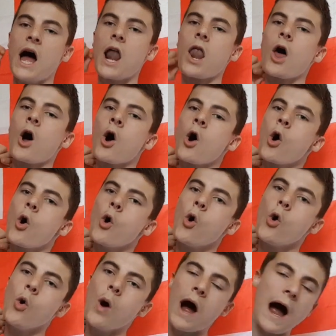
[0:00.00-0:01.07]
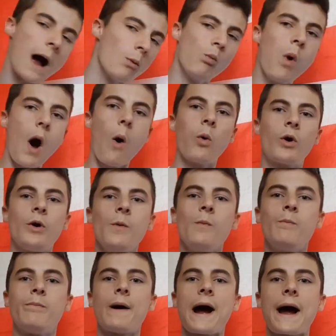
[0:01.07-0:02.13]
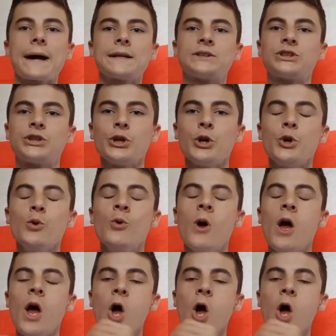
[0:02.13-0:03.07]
Hello and welcome back to